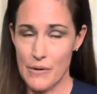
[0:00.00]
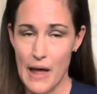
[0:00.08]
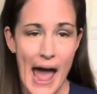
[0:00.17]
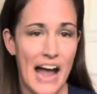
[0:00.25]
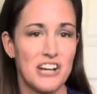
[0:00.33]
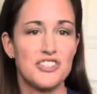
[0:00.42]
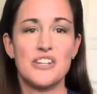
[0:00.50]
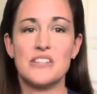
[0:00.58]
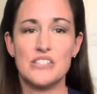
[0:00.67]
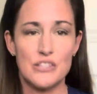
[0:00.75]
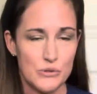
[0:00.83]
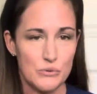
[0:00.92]

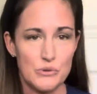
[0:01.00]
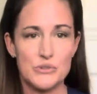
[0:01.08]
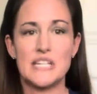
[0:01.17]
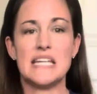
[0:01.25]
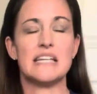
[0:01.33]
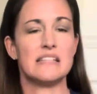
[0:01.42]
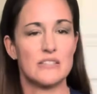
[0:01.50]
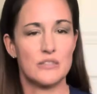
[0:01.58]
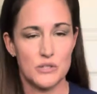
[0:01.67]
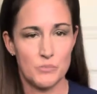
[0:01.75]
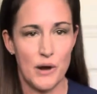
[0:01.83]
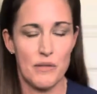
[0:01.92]
actions, those routines,
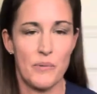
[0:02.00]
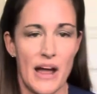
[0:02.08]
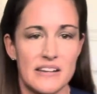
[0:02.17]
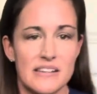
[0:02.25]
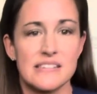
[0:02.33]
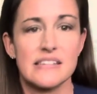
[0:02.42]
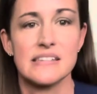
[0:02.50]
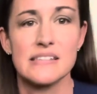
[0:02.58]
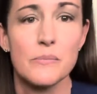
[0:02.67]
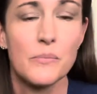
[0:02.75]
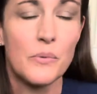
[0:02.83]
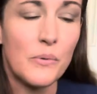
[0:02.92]
those breath practices
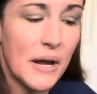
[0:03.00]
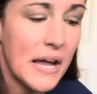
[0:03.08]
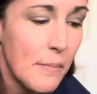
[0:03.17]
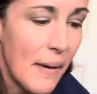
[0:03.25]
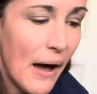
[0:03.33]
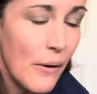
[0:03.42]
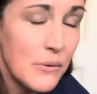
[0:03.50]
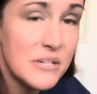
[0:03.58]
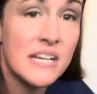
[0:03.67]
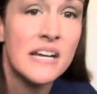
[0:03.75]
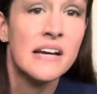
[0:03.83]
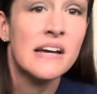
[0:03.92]
that bring about
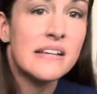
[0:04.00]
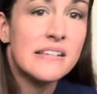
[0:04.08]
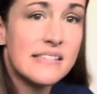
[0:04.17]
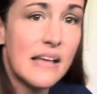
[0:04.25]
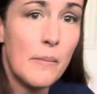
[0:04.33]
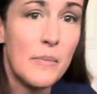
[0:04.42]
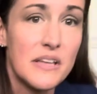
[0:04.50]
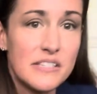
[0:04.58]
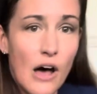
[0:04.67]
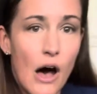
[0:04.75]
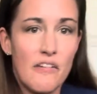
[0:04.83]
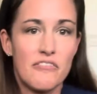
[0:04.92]
some
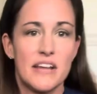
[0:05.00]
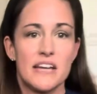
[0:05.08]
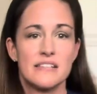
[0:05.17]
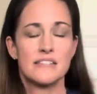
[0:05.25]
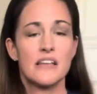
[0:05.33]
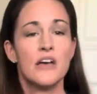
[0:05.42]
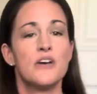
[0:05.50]
softness.